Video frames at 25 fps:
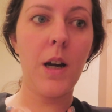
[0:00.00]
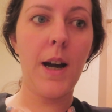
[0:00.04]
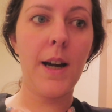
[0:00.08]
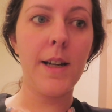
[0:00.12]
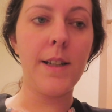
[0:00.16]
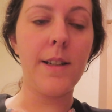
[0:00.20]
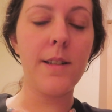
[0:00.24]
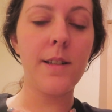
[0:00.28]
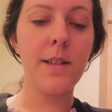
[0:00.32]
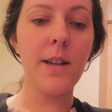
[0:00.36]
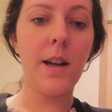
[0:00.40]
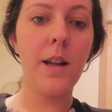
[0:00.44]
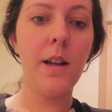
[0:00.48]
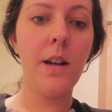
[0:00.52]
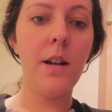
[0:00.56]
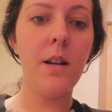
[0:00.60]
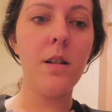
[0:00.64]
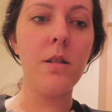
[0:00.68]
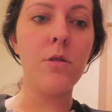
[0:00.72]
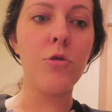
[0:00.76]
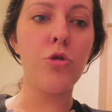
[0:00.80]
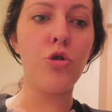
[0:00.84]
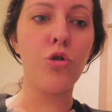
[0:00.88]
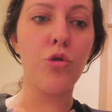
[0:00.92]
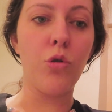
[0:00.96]
I decided
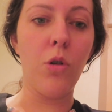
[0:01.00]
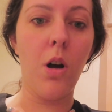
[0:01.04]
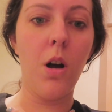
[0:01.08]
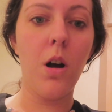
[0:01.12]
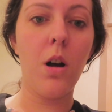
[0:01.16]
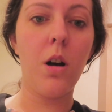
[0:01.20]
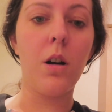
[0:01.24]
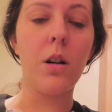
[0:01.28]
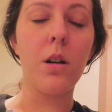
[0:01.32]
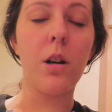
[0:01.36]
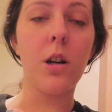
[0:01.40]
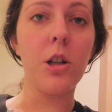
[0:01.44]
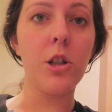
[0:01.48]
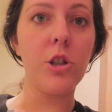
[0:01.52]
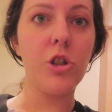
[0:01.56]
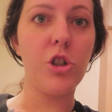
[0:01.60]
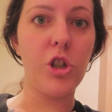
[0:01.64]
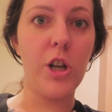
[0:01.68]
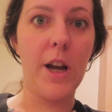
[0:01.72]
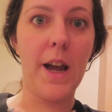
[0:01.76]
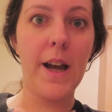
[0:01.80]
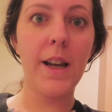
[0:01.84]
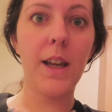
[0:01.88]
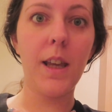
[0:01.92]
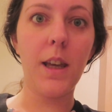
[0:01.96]
to draw on her
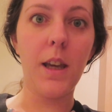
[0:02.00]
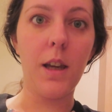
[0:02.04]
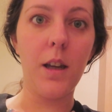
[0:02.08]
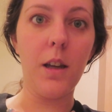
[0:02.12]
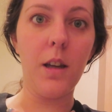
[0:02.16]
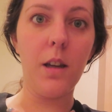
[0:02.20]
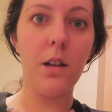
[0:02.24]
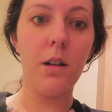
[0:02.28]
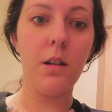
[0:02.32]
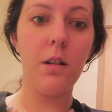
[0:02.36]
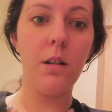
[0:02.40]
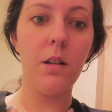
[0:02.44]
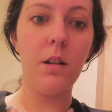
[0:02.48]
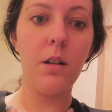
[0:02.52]
jacket.